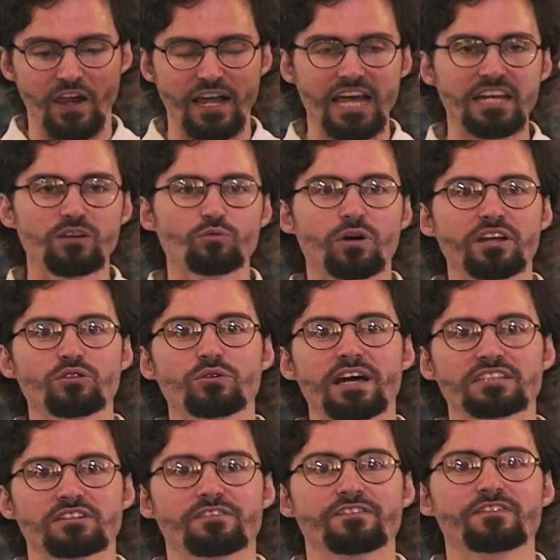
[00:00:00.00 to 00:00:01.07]
Anyone who
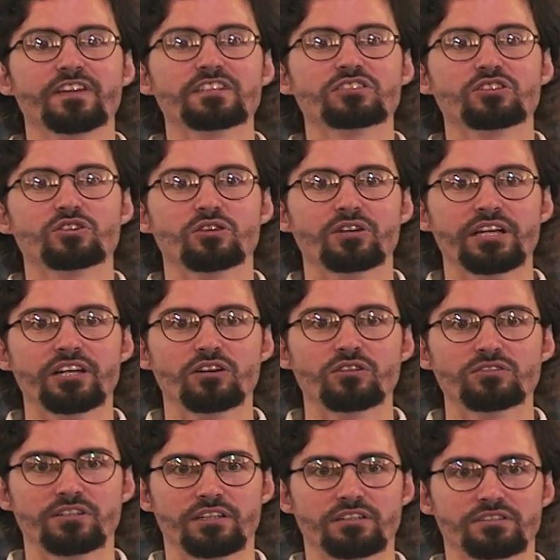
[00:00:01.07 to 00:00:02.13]
has a physical
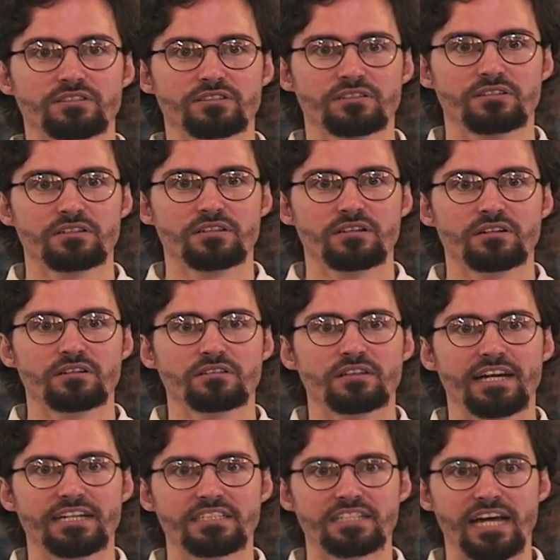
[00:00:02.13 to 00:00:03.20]
illness, like